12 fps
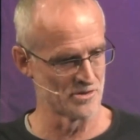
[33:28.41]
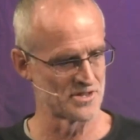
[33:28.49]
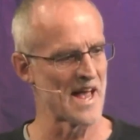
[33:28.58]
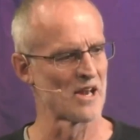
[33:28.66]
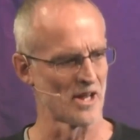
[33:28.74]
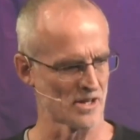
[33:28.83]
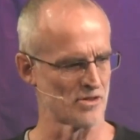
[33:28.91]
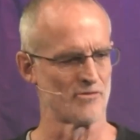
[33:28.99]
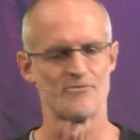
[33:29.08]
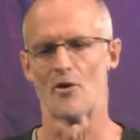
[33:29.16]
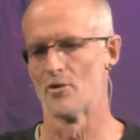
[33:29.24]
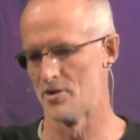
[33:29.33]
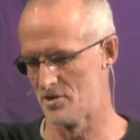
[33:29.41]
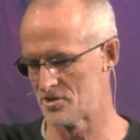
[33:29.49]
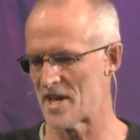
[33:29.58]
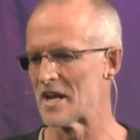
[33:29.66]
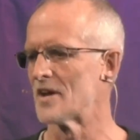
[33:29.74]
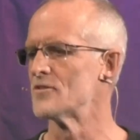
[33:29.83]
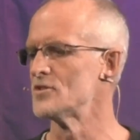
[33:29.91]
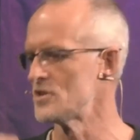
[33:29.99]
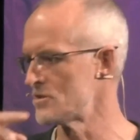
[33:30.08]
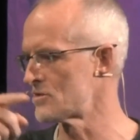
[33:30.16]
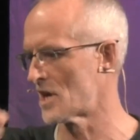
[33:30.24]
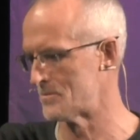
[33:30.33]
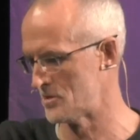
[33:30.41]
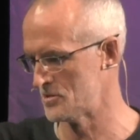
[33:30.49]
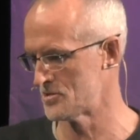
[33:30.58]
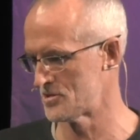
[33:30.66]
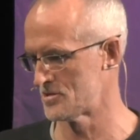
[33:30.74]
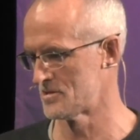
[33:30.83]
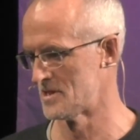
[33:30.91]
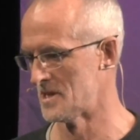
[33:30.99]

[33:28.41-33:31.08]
They're like the foreigners. They're like the newcomers.